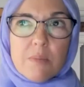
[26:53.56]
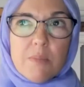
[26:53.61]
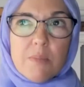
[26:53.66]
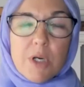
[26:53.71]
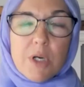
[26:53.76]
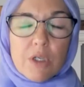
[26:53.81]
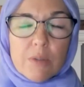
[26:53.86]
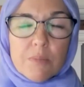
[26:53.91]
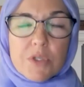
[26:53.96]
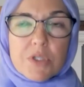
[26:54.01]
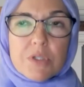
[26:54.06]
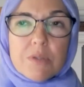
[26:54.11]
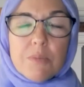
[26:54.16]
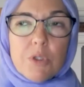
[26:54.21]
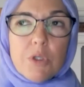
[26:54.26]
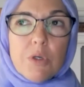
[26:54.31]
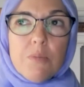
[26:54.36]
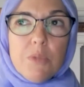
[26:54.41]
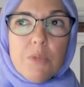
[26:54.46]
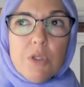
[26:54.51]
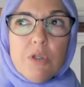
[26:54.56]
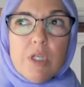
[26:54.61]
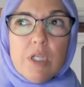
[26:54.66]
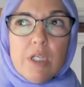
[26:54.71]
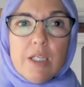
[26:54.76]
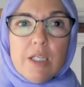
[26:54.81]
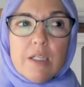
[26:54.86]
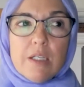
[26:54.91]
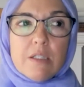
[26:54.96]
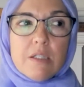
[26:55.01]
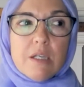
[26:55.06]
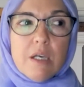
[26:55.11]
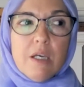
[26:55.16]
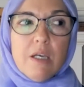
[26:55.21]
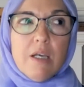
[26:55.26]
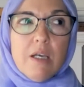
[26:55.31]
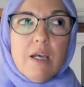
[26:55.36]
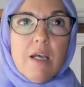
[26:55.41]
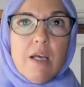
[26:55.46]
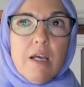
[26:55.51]
American Muslim communities
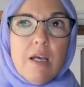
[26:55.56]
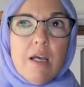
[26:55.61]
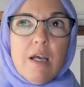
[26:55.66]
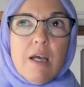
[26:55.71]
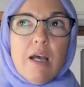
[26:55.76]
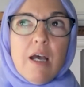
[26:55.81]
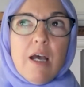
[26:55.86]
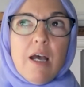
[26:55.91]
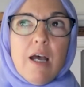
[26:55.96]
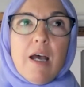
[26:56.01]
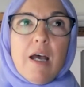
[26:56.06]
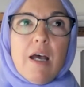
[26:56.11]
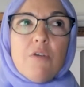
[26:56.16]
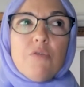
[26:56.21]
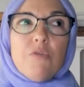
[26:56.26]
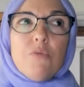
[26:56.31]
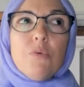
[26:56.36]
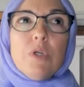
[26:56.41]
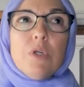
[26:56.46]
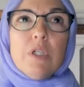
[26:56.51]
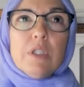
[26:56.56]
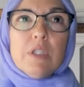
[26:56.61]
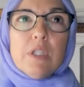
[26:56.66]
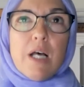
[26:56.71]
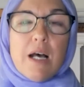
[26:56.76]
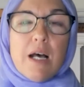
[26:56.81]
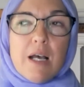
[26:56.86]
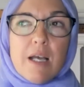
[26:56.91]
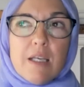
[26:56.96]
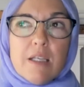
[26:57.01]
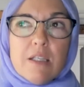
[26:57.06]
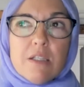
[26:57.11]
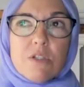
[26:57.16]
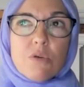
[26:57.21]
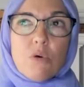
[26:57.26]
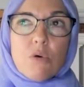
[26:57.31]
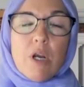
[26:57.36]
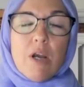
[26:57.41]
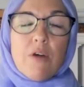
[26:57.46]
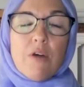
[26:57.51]
have realized
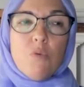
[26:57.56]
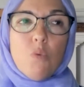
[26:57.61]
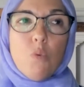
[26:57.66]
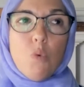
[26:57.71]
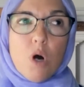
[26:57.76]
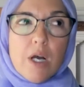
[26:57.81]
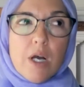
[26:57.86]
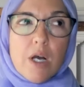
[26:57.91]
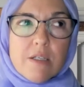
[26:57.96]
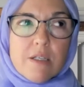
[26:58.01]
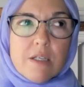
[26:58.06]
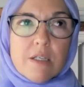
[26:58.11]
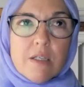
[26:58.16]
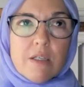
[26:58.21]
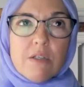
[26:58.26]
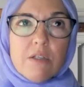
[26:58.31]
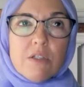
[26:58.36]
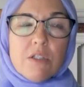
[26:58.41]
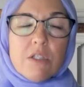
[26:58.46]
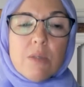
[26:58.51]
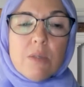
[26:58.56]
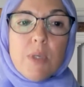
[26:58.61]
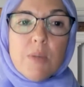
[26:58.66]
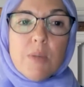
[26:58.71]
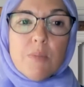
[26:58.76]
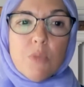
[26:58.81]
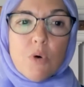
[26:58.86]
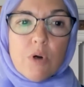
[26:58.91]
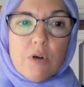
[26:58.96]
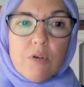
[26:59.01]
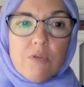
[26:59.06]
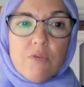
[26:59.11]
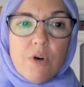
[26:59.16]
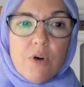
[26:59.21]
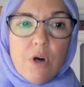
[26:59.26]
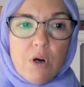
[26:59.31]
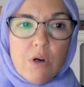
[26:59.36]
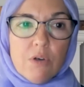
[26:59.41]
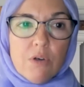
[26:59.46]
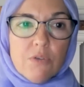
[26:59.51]
or have wanted to be more
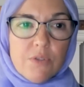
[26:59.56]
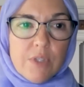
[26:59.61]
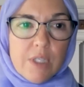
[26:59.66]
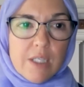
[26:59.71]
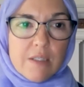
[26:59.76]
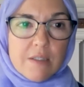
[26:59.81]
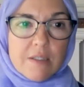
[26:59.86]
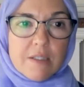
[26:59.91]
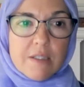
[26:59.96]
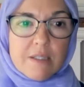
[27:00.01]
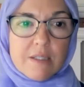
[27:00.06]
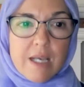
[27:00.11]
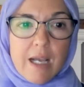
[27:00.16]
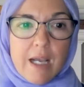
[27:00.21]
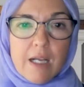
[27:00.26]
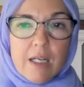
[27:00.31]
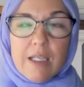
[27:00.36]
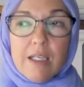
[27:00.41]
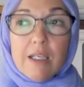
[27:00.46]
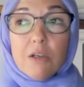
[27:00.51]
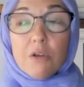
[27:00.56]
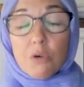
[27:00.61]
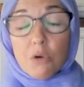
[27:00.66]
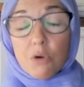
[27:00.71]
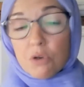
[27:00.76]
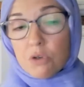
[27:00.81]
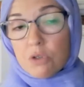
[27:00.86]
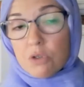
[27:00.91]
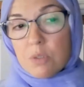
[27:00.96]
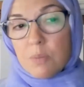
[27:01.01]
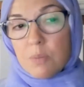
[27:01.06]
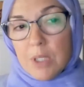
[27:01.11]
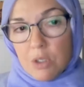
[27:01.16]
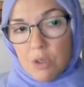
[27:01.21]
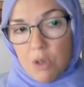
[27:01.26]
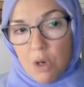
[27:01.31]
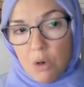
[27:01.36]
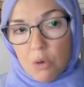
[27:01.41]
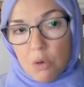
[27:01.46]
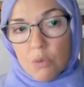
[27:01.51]
involved in society in order to be
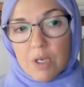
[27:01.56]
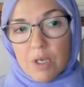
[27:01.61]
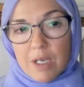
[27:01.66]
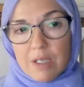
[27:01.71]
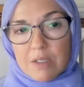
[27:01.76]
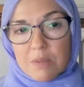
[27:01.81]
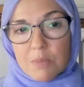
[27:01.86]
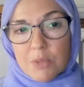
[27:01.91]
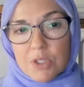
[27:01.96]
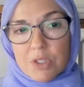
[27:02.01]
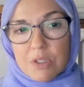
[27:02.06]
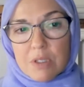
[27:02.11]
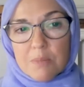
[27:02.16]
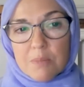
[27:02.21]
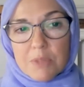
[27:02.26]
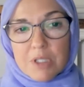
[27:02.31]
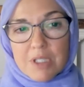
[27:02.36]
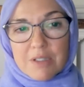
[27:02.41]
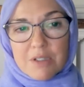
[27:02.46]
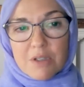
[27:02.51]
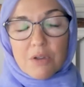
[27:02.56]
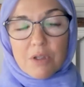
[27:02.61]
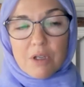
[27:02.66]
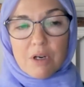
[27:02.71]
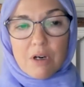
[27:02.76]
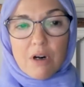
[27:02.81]
known as Muslims, so that